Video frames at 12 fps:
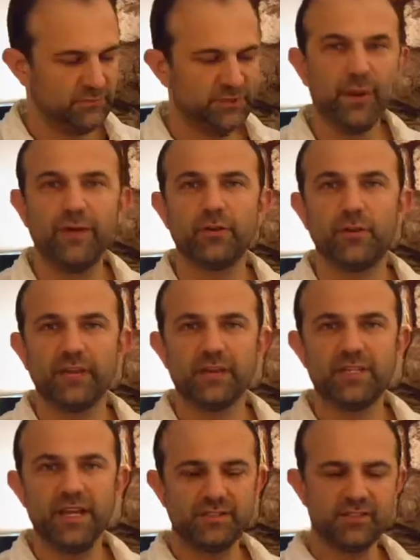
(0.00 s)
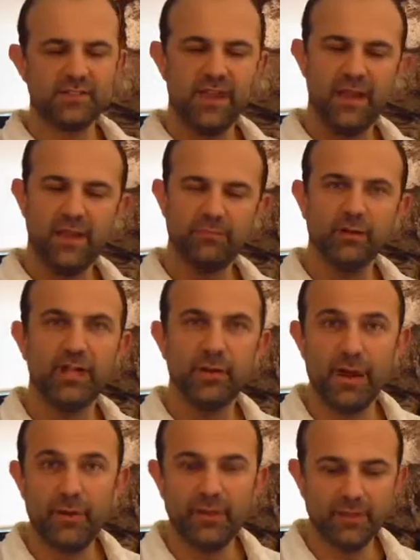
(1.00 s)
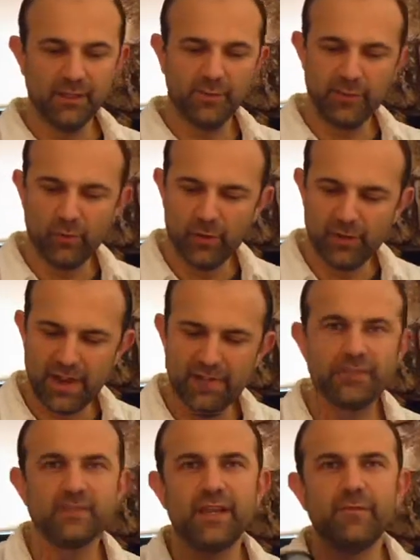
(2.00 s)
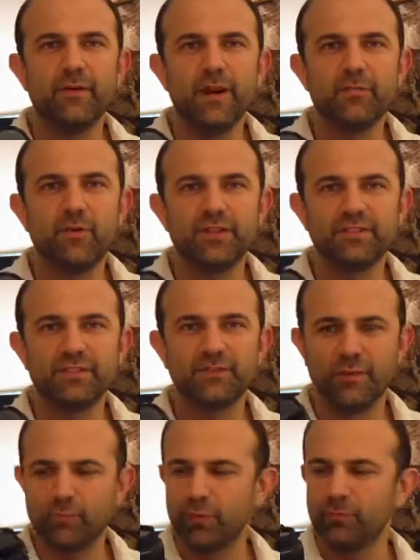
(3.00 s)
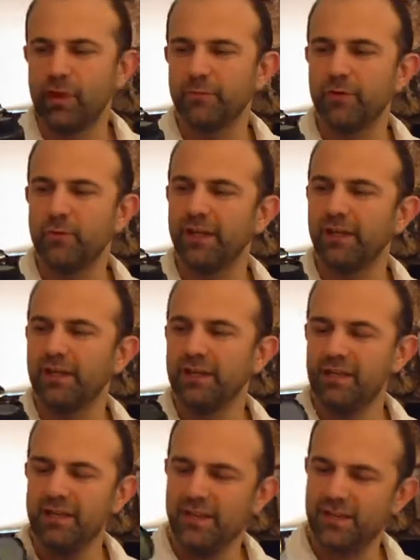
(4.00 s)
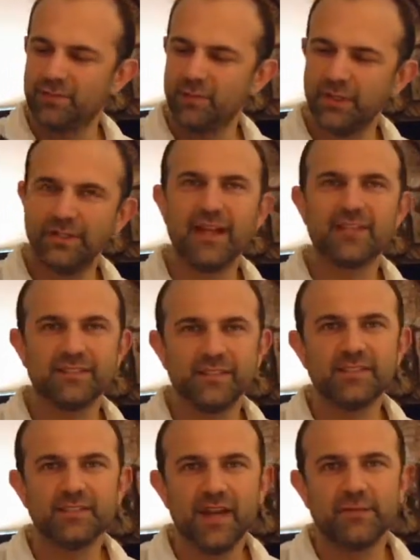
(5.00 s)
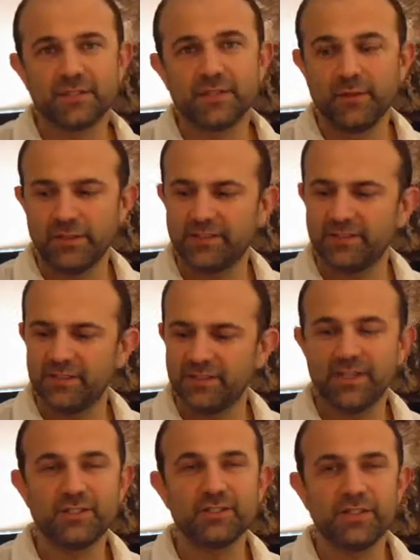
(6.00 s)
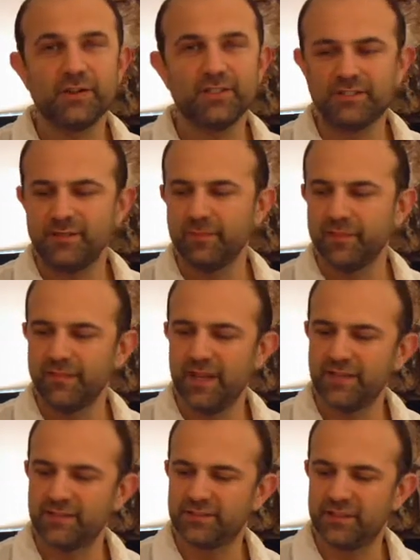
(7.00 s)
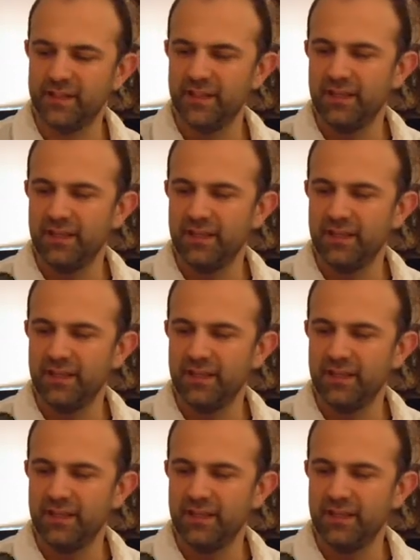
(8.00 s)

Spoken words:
So after running the tests and playing around with it a little bit more, I have to say I'm very impressed with the ProPrompter Wing. It's really nicely designed for something that's essentially a very simple device.